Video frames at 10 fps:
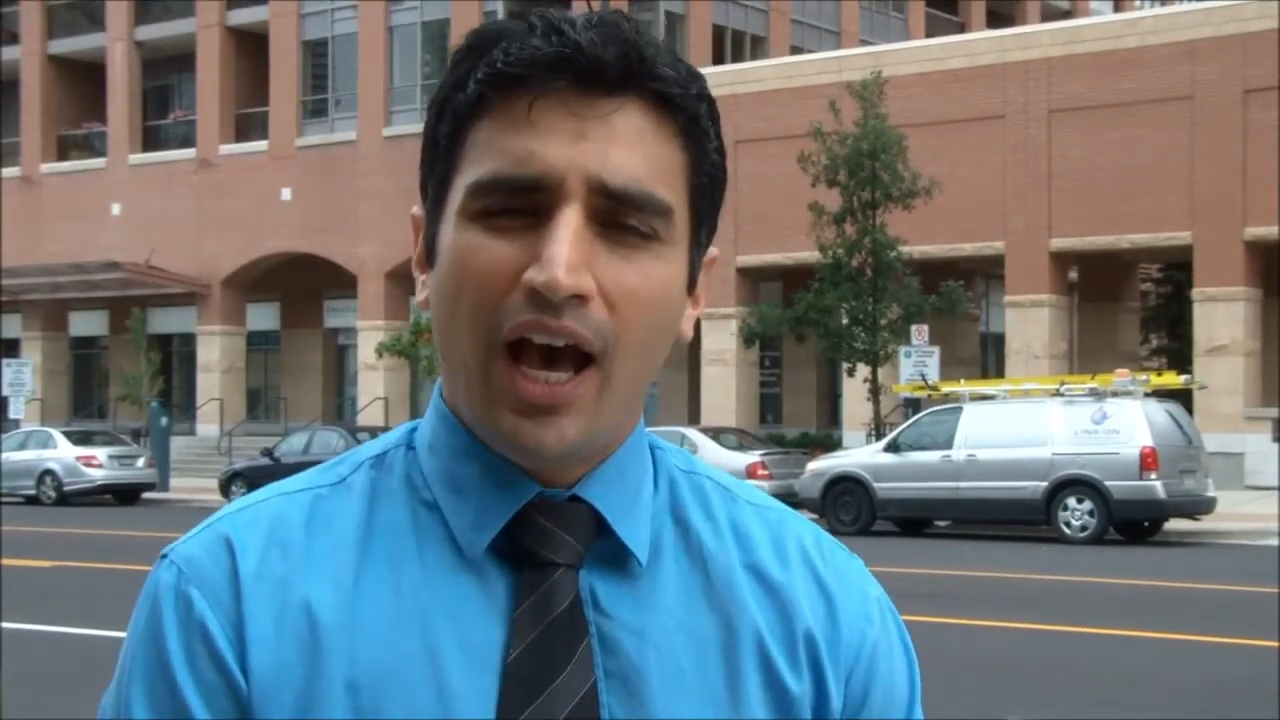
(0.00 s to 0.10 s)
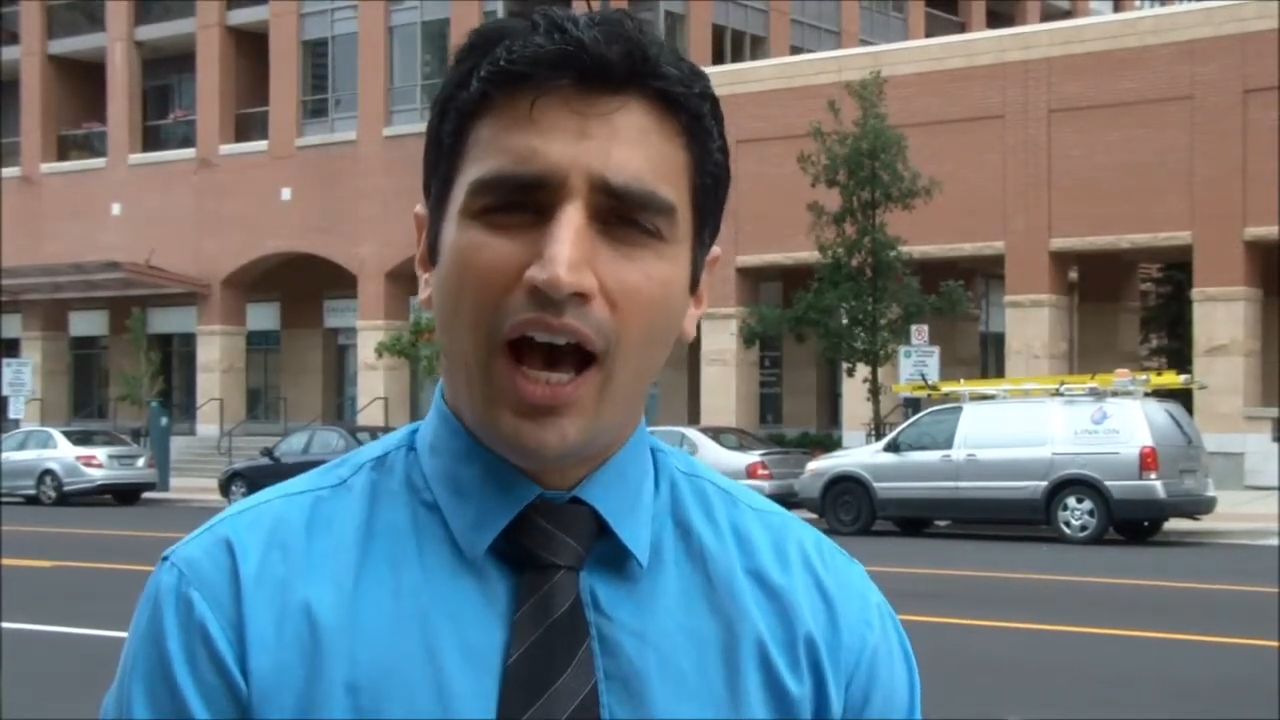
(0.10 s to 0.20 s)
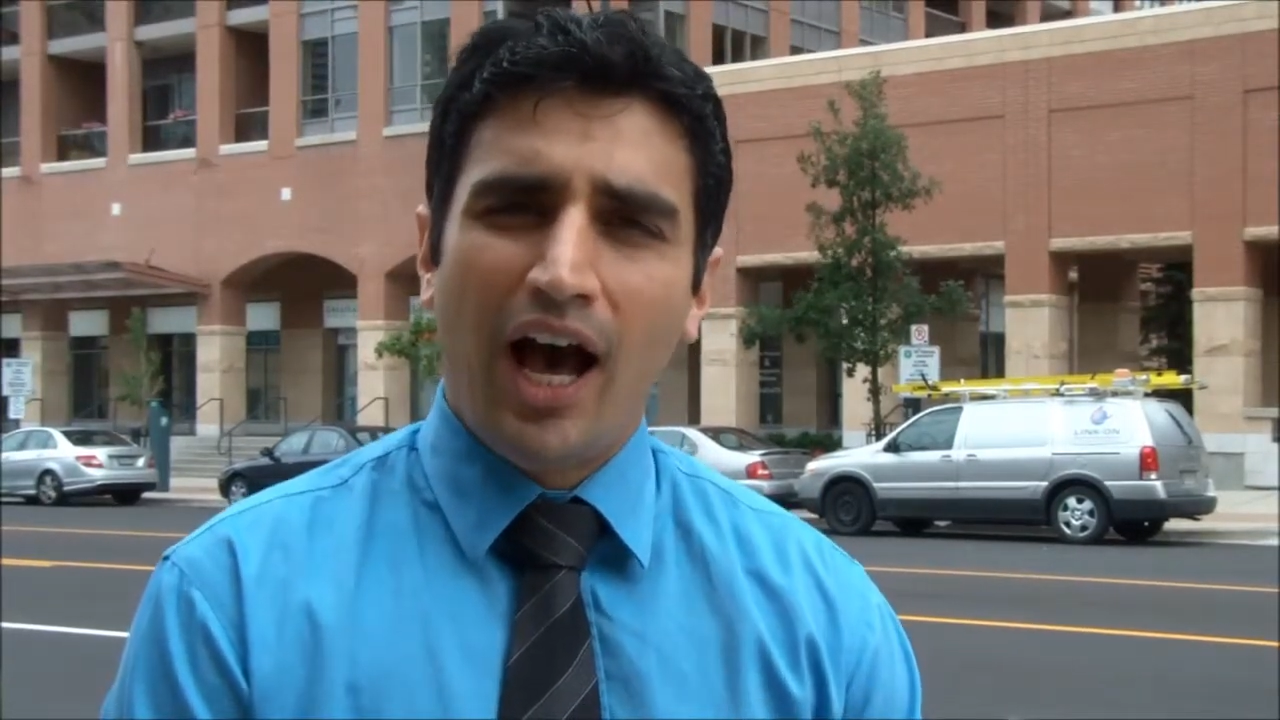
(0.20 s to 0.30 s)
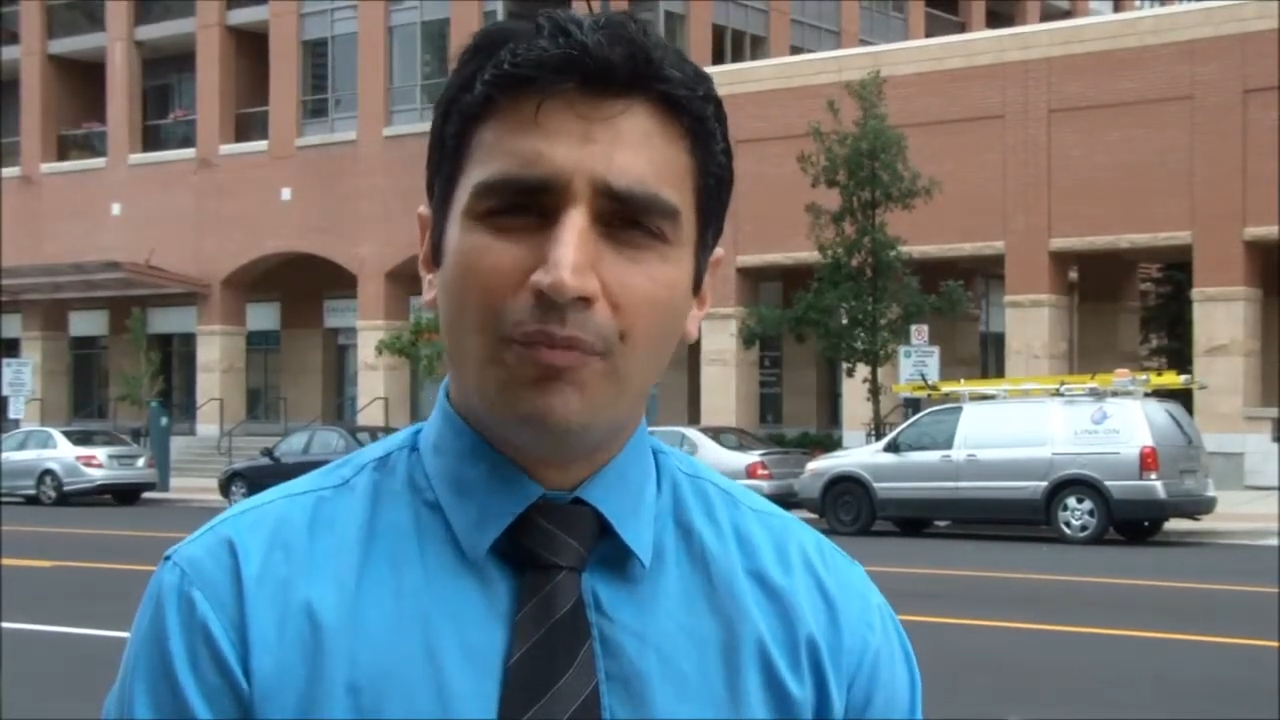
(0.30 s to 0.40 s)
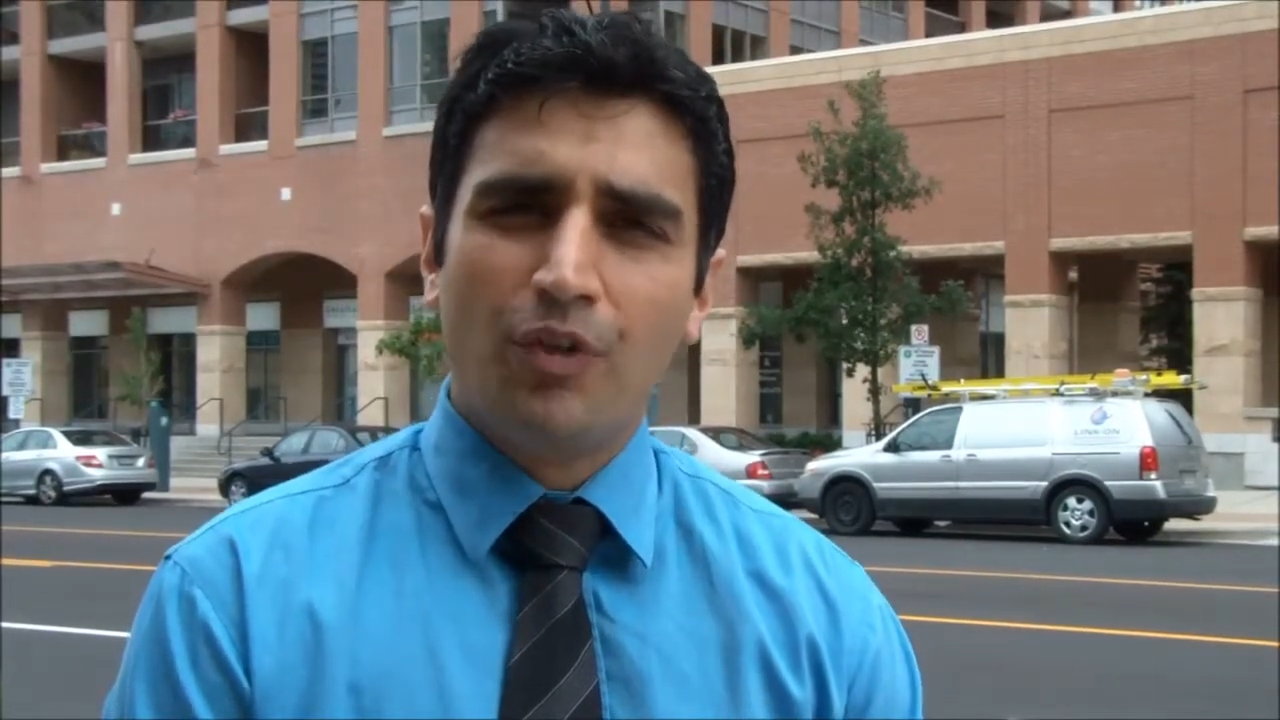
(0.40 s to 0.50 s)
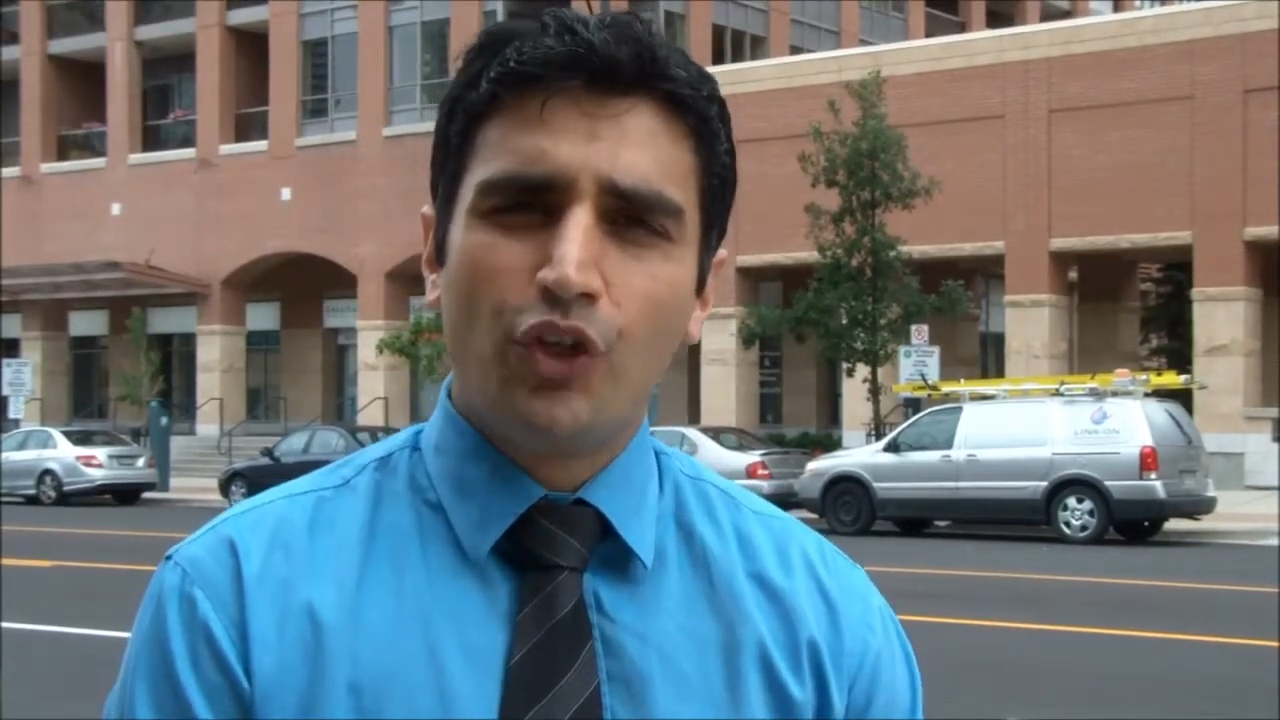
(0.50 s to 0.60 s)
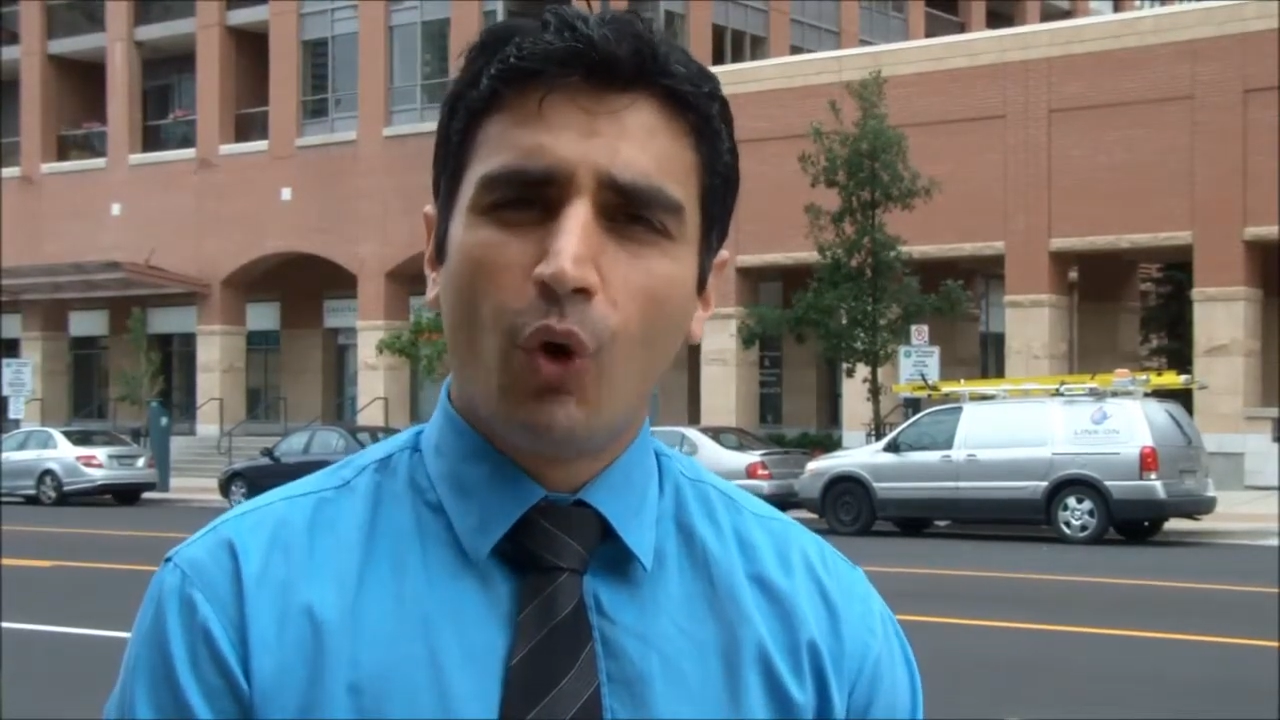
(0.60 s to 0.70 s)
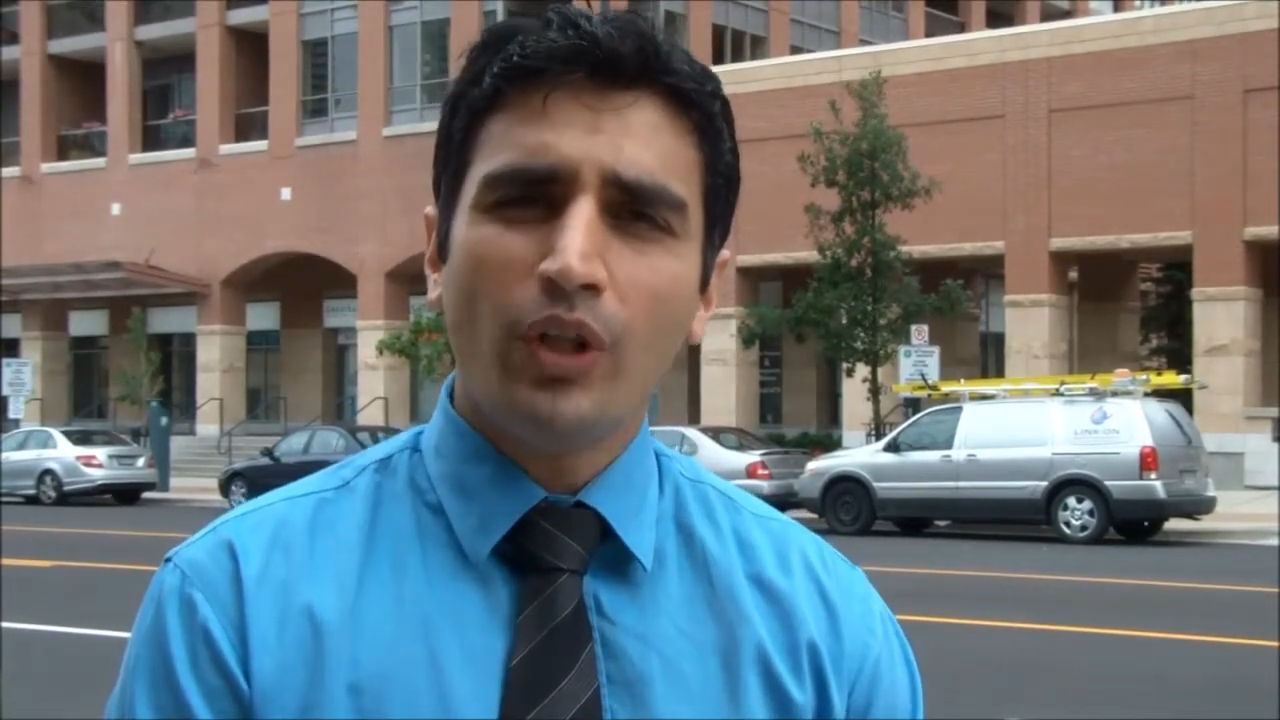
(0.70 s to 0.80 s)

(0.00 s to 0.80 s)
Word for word: Uh, you